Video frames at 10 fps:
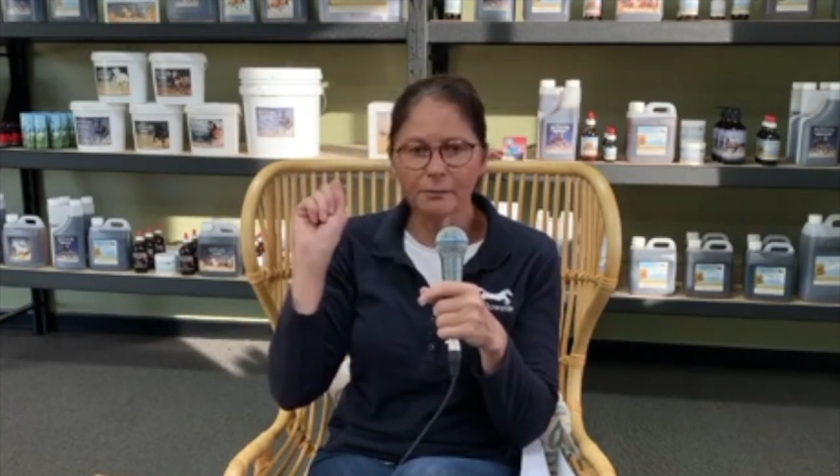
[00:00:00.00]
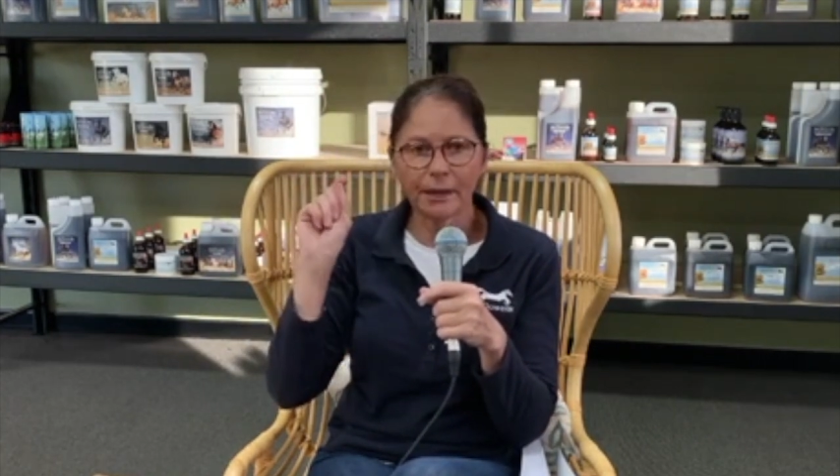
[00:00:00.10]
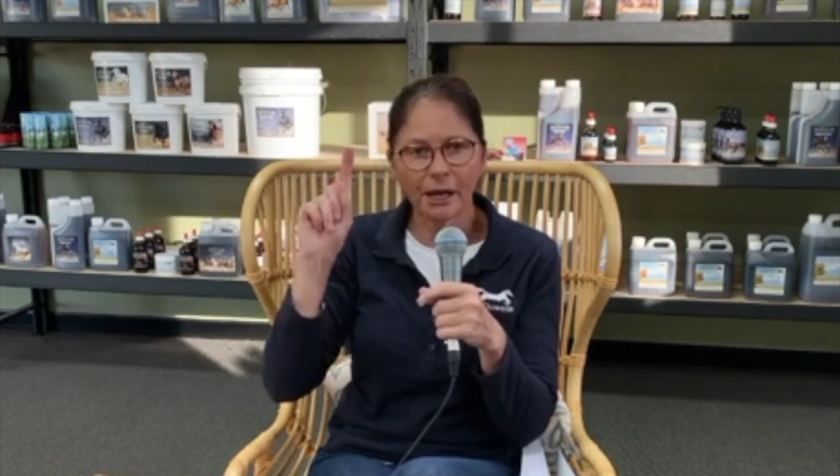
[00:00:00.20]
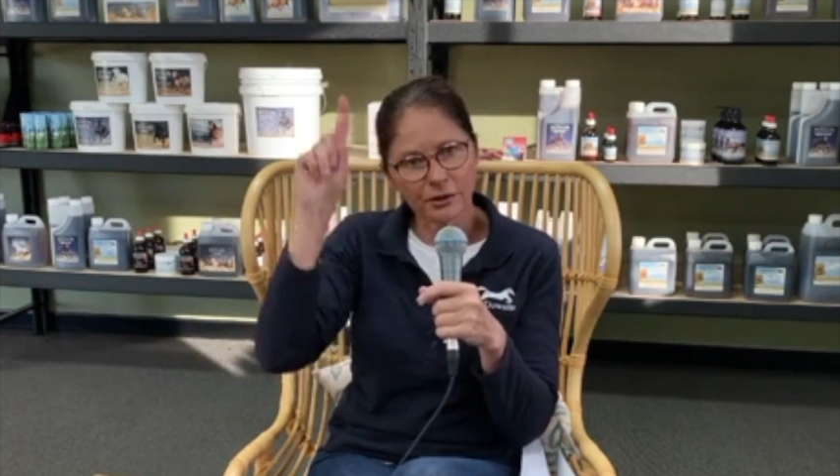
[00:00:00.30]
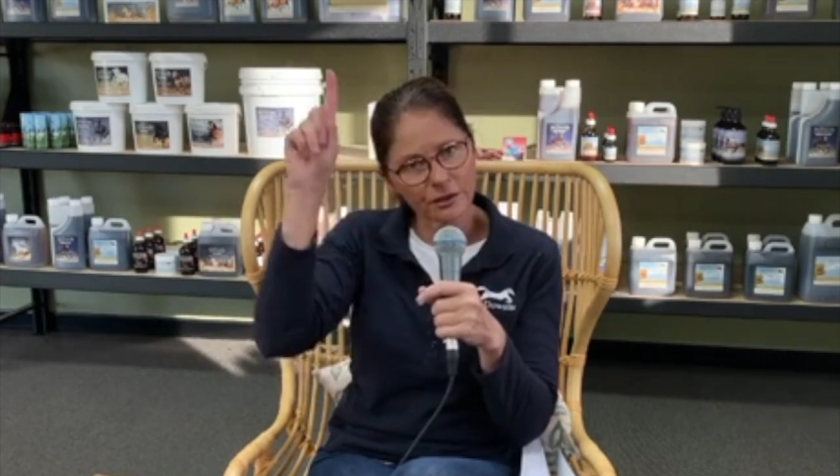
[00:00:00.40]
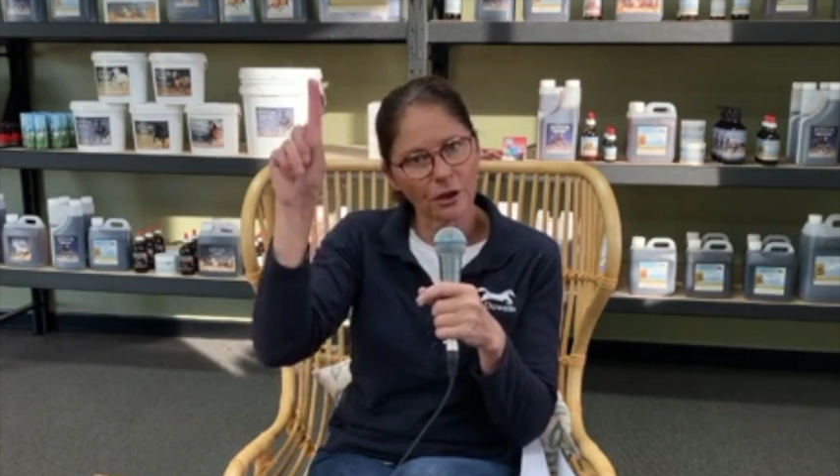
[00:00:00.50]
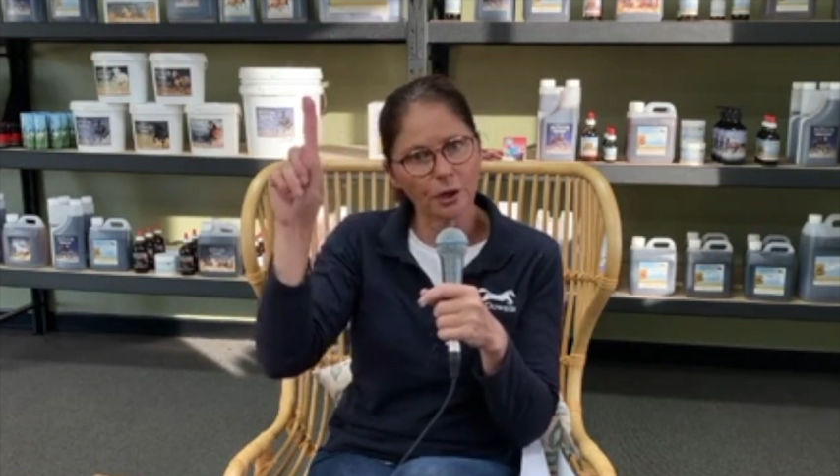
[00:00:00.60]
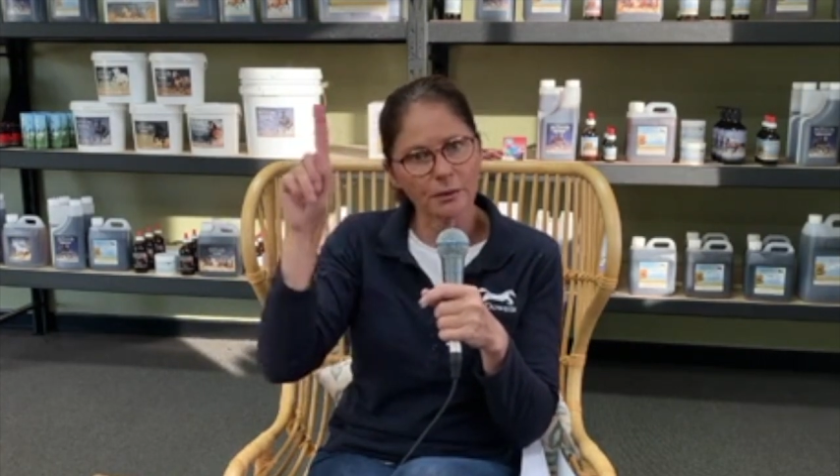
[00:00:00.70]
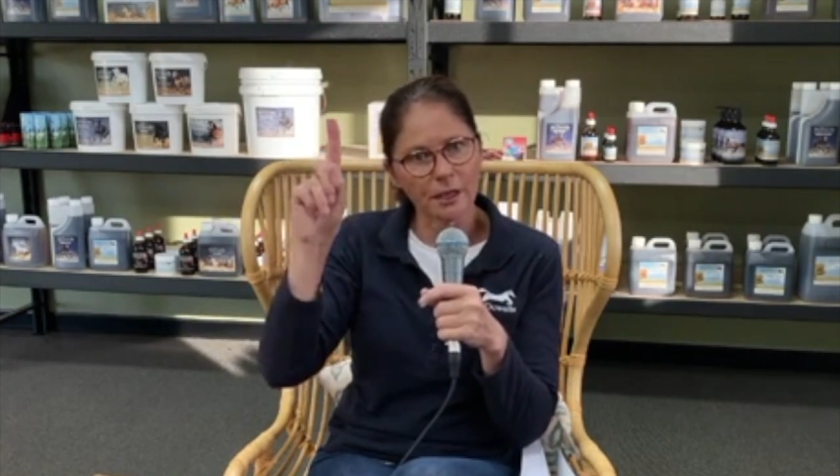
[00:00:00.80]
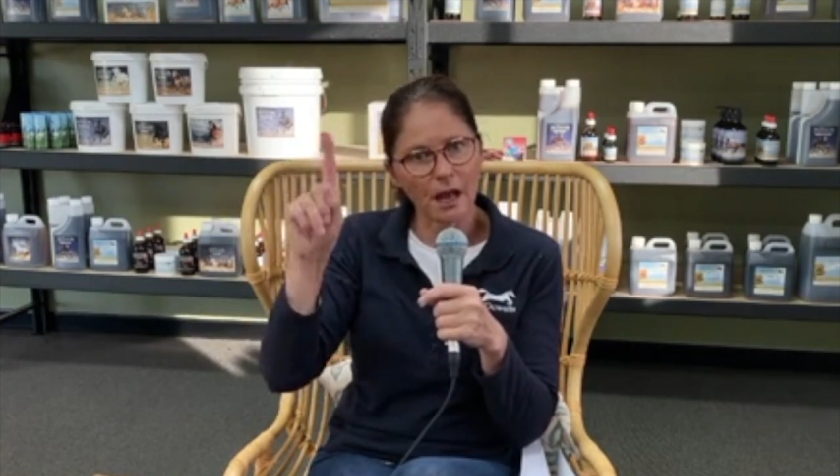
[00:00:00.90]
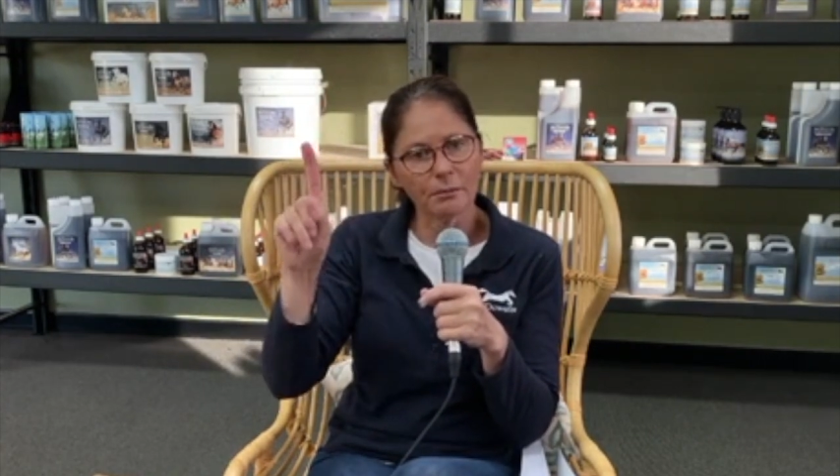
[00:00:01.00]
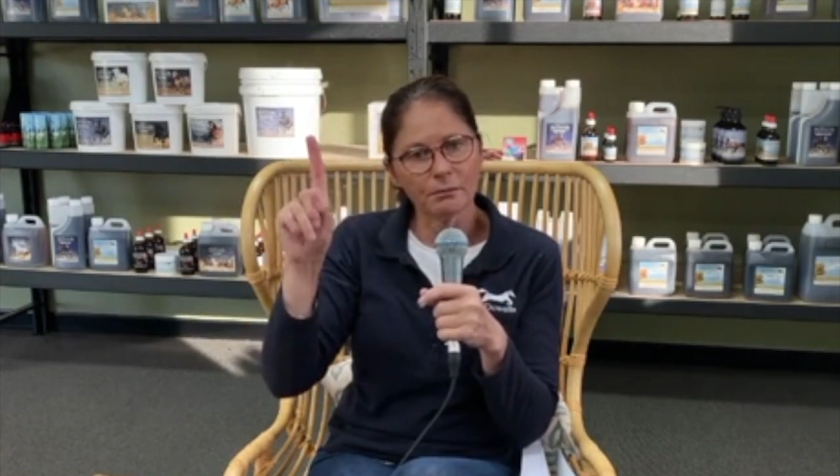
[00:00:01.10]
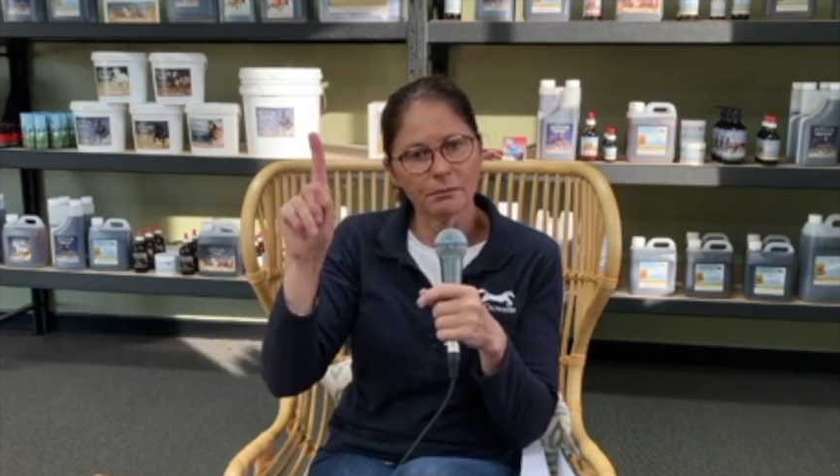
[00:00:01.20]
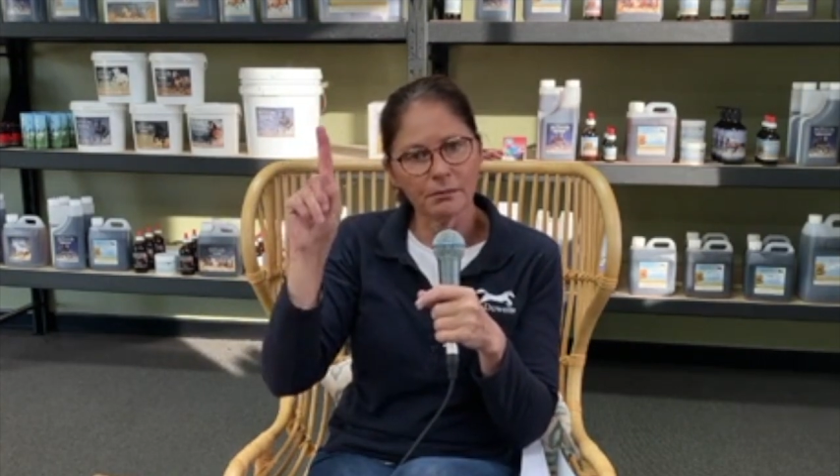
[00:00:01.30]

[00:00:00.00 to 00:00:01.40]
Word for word: periscopes up